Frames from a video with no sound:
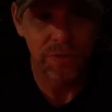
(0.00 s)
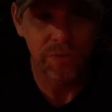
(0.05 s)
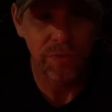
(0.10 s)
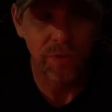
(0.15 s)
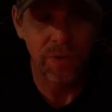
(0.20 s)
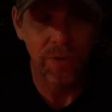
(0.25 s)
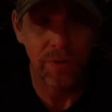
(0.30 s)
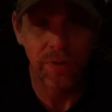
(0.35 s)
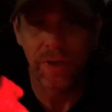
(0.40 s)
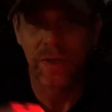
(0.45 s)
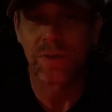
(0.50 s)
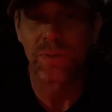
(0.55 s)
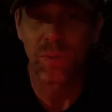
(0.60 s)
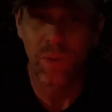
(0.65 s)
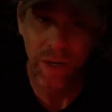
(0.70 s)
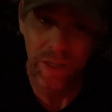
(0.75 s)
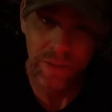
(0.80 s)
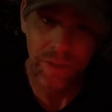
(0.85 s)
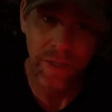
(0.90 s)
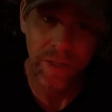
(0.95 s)
as far as
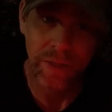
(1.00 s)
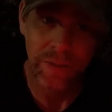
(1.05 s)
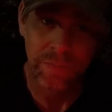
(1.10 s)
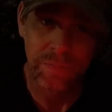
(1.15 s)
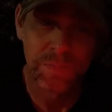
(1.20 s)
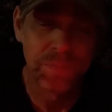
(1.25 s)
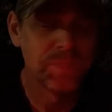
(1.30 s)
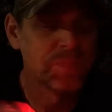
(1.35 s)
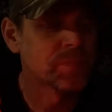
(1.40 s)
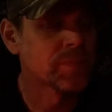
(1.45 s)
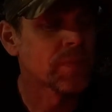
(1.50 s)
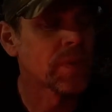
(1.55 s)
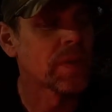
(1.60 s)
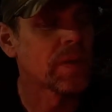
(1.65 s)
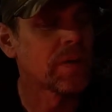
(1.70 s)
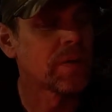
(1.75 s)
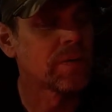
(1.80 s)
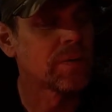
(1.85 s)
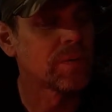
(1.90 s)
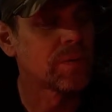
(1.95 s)
white light,
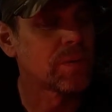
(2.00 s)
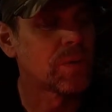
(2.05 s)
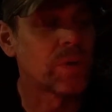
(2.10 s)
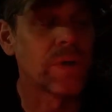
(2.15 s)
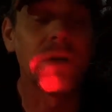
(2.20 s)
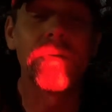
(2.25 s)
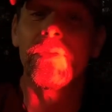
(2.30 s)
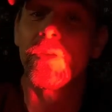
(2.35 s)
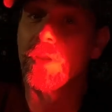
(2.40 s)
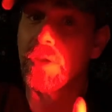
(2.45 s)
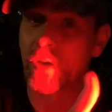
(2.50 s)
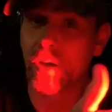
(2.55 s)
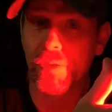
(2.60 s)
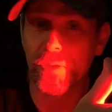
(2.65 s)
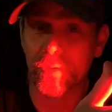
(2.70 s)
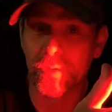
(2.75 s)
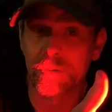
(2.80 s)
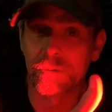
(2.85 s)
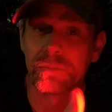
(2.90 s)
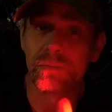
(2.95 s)
or even the
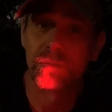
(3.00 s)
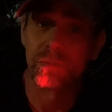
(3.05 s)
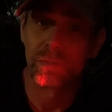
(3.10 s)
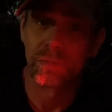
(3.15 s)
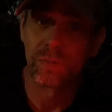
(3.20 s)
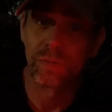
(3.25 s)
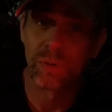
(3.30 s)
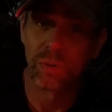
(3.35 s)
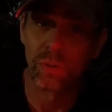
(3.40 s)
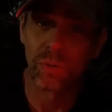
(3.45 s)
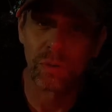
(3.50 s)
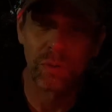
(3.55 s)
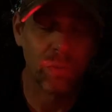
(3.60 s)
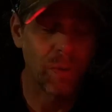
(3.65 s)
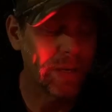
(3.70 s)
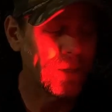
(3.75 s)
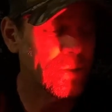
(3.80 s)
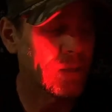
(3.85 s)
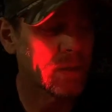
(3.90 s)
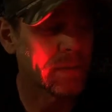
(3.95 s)
other cooler
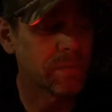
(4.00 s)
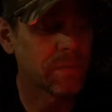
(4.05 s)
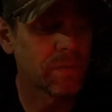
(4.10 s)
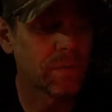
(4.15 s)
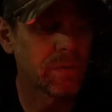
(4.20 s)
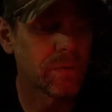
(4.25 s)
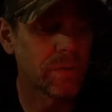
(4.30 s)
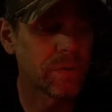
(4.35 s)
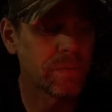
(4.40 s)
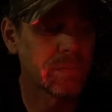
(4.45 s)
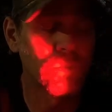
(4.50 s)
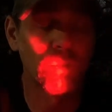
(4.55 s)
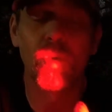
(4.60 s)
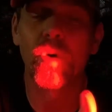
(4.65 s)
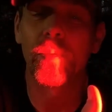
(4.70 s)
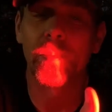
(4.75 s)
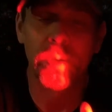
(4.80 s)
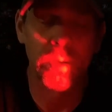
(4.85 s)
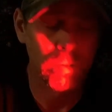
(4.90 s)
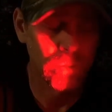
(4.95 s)
white light, or the
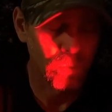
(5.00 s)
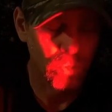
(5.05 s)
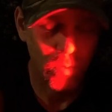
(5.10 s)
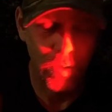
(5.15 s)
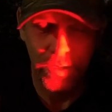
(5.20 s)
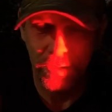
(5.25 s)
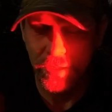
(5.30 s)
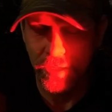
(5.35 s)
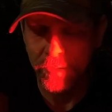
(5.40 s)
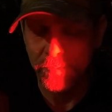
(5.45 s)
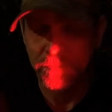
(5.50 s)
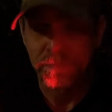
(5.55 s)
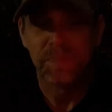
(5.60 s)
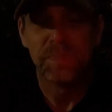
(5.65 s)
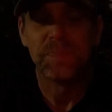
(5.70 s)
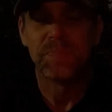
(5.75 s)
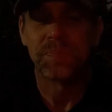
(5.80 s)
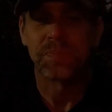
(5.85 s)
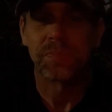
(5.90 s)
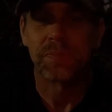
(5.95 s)
warmer white light.
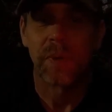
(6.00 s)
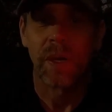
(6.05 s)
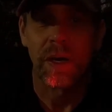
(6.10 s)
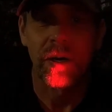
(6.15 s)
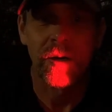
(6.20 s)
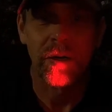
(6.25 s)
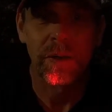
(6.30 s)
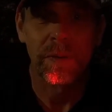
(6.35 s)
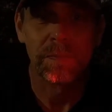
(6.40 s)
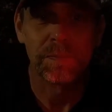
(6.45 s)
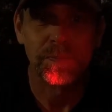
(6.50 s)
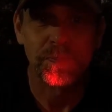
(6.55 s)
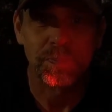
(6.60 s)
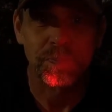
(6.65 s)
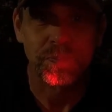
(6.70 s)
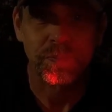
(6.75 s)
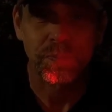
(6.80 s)
And